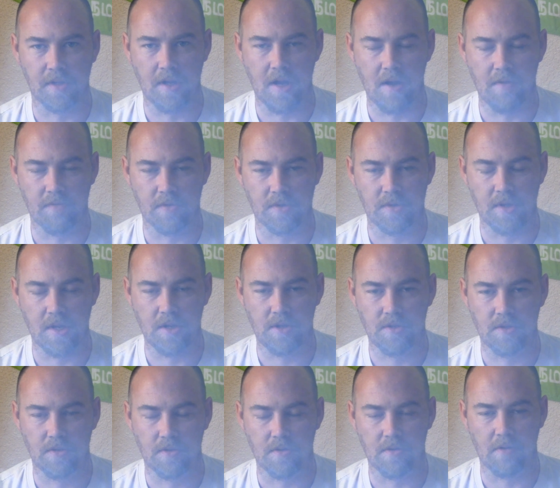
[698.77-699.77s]

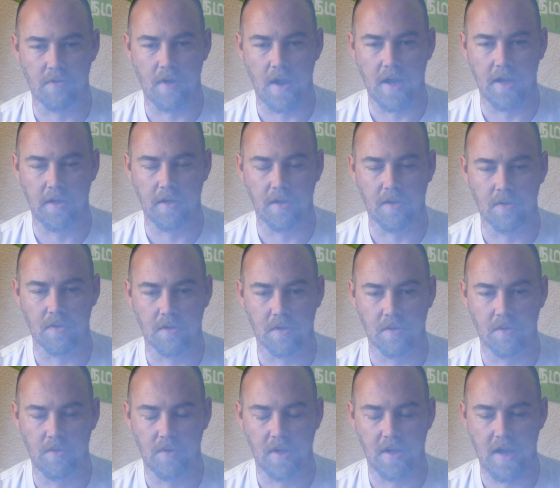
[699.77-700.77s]
conversation or writing or
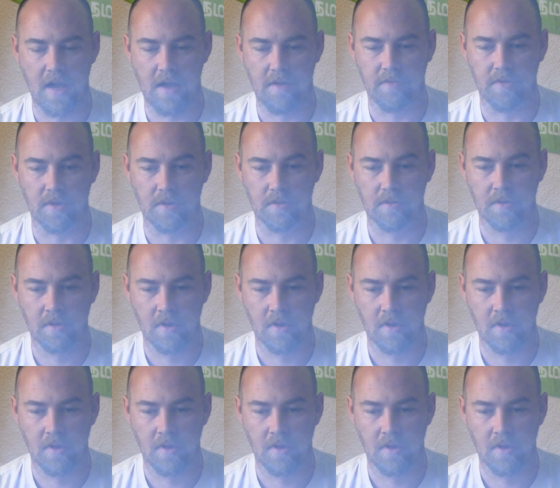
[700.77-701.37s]
what have you.